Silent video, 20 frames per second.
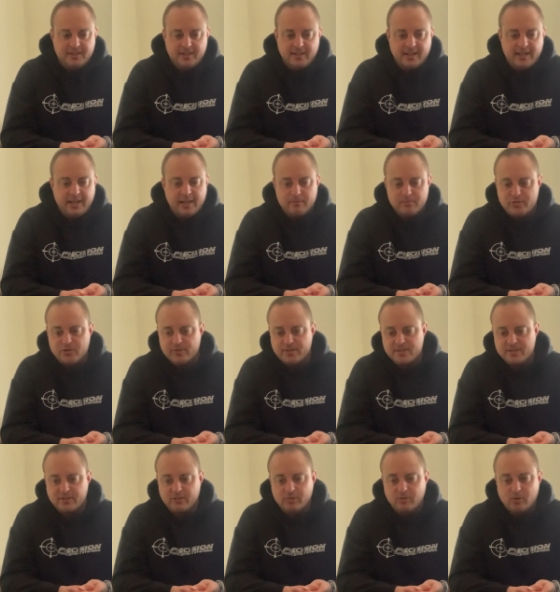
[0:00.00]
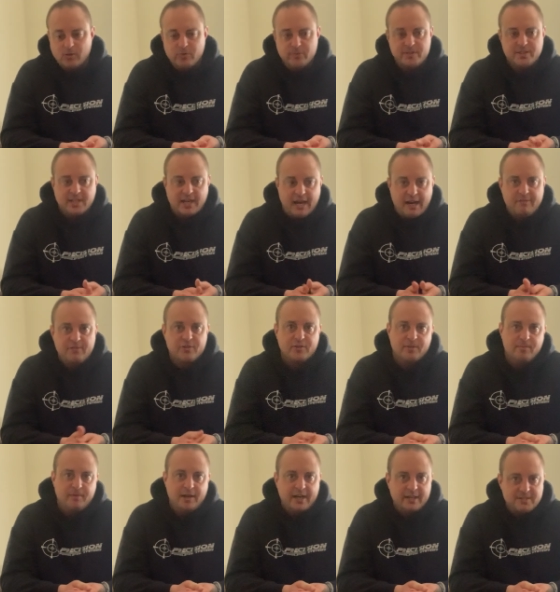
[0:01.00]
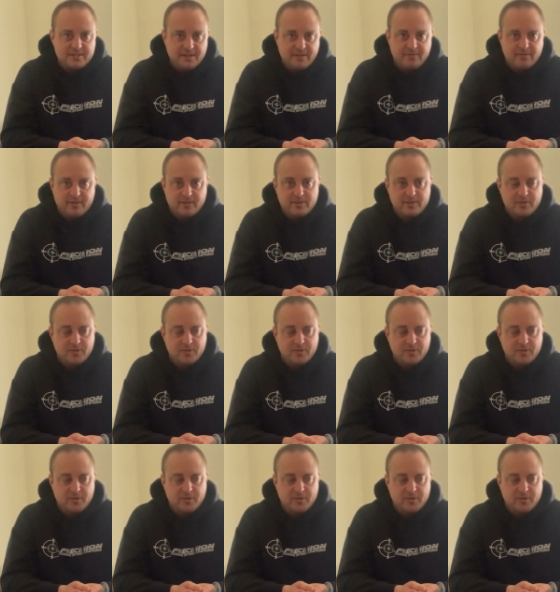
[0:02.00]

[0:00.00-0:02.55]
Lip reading: the hamstrings and glutes after a max effort.